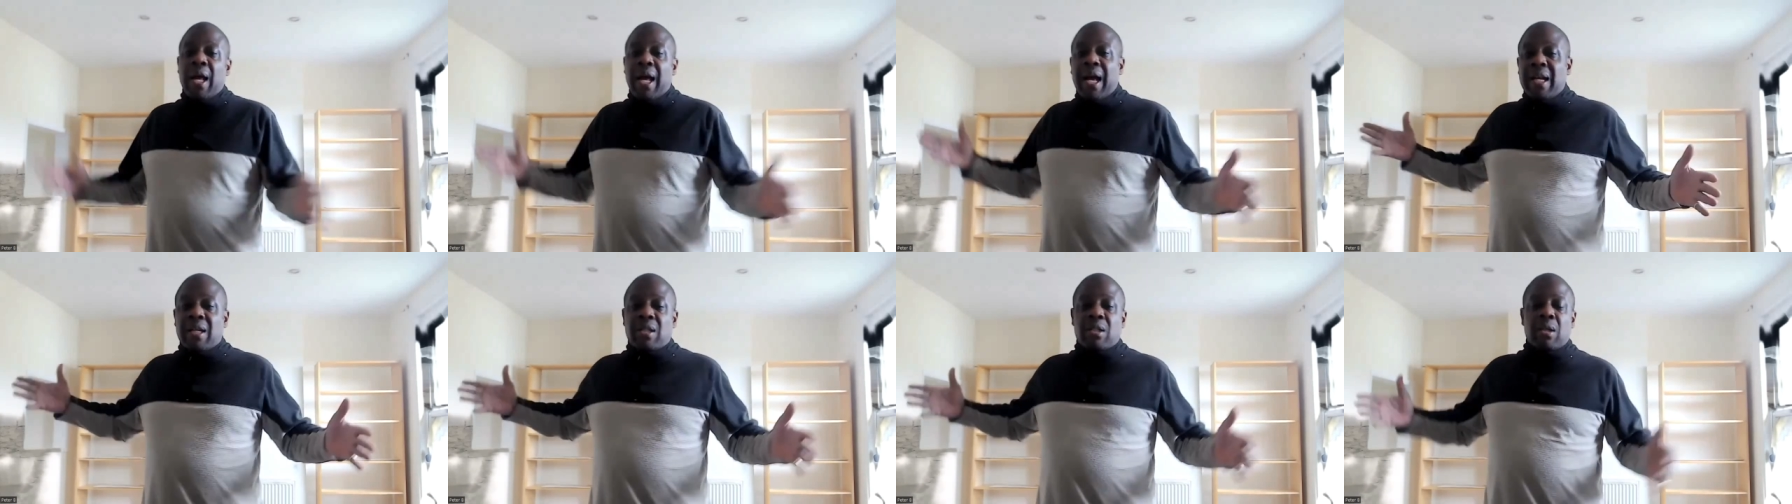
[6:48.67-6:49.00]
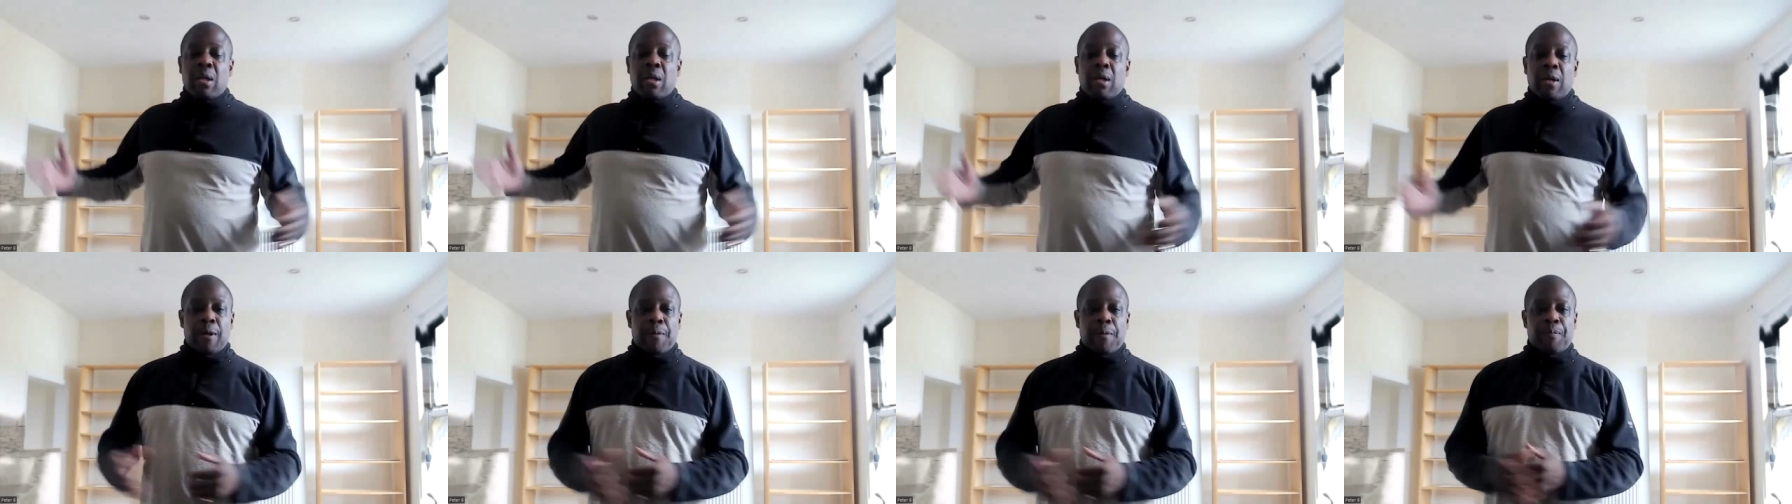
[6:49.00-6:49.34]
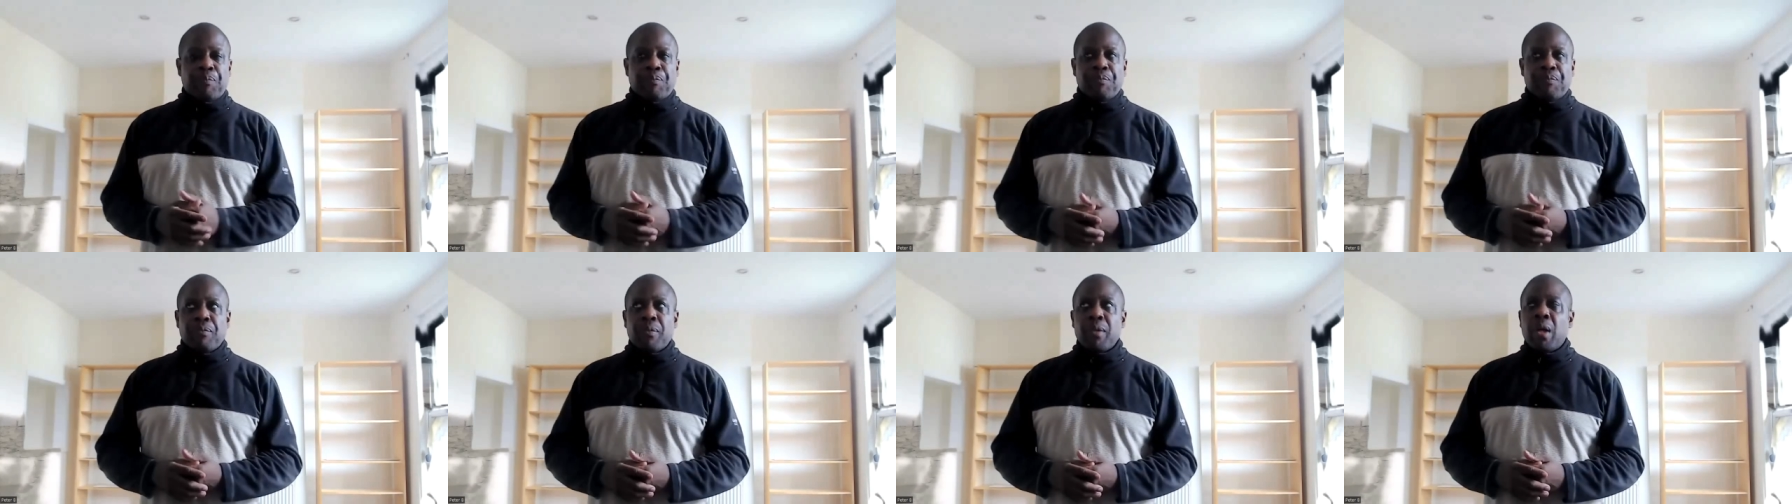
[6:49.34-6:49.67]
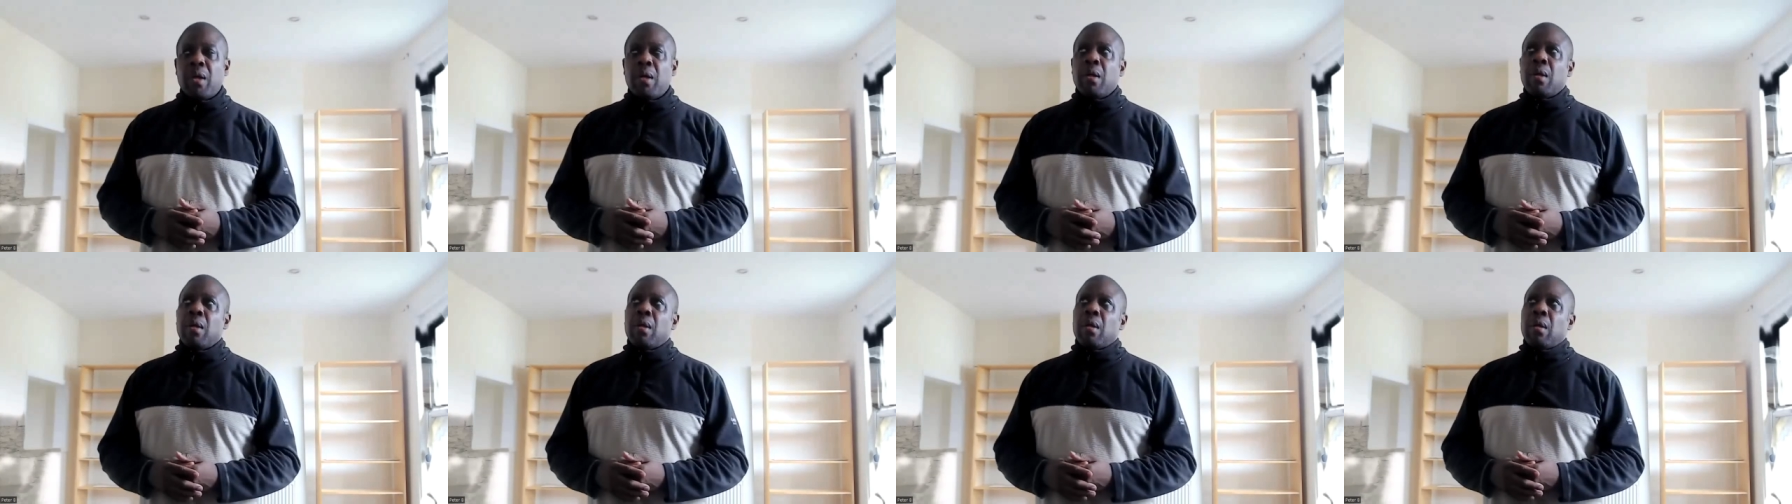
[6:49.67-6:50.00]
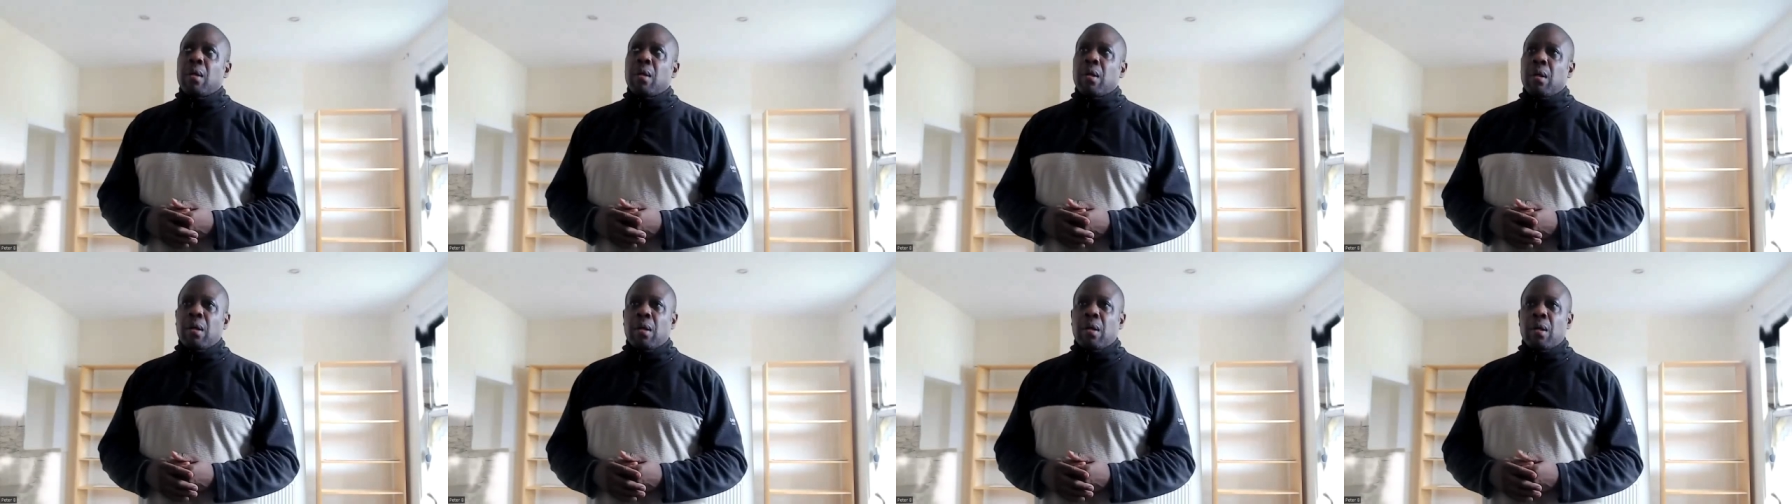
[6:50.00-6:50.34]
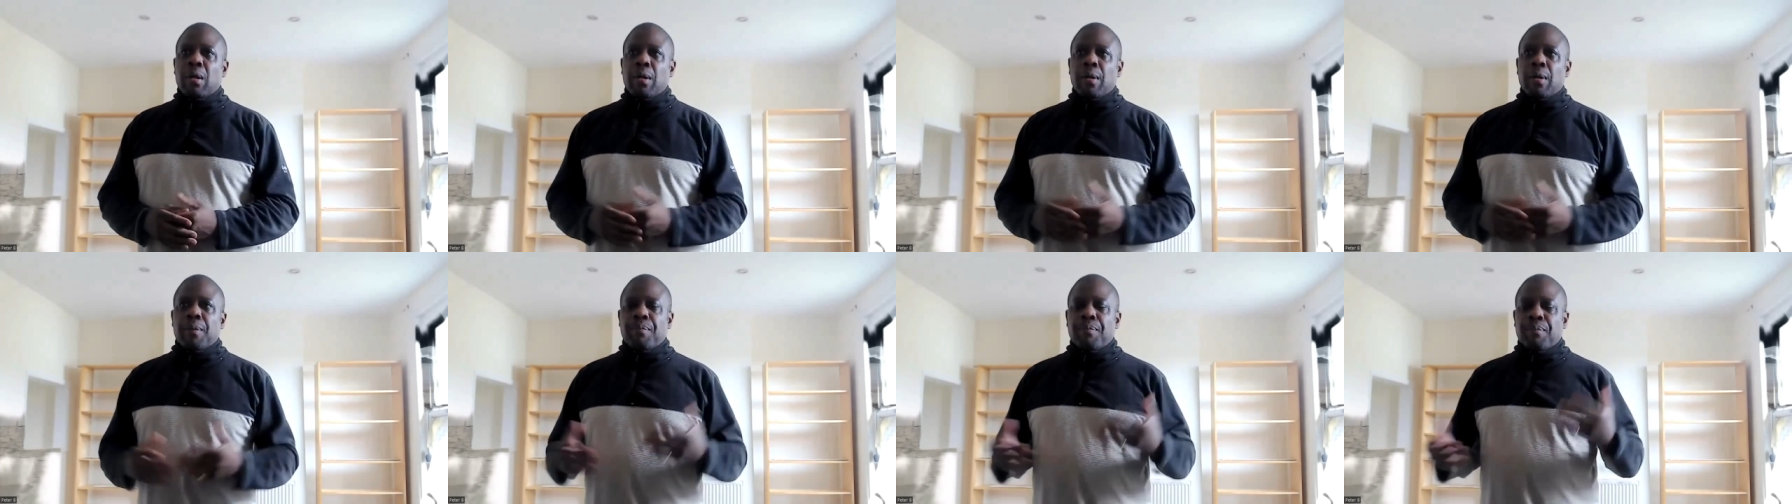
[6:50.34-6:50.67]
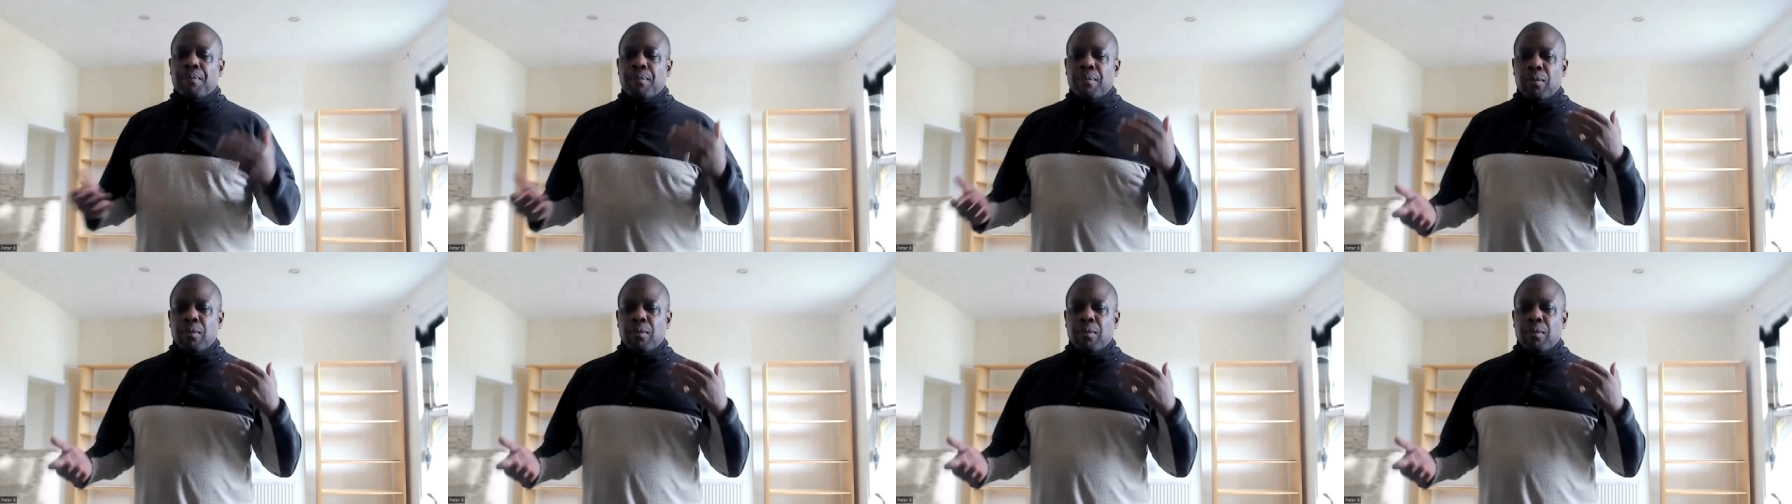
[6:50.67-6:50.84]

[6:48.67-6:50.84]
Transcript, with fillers: As uh, uh,